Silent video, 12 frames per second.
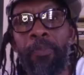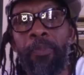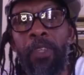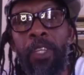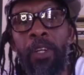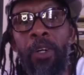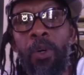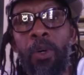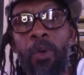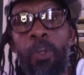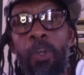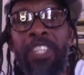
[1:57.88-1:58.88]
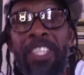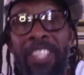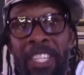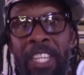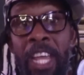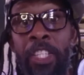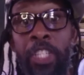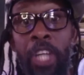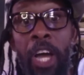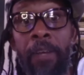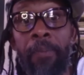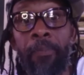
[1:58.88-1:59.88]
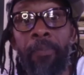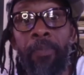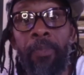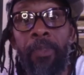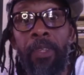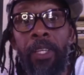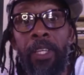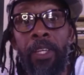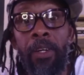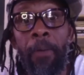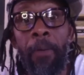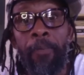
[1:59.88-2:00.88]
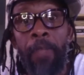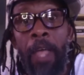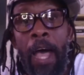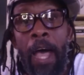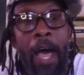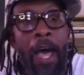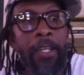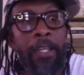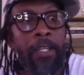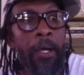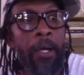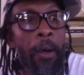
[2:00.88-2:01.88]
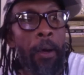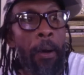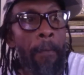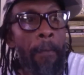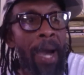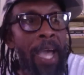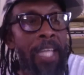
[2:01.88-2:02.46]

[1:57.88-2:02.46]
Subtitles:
you know, was his intention, you know. And by